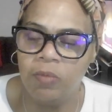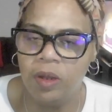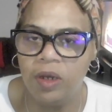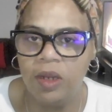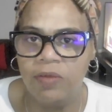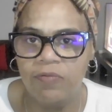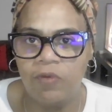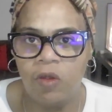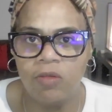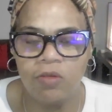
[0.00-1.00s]
money and
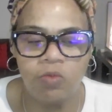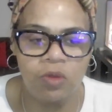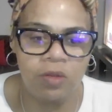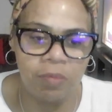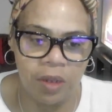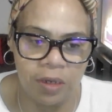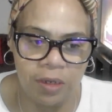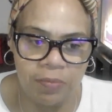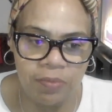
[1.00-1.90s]
flossing with the money.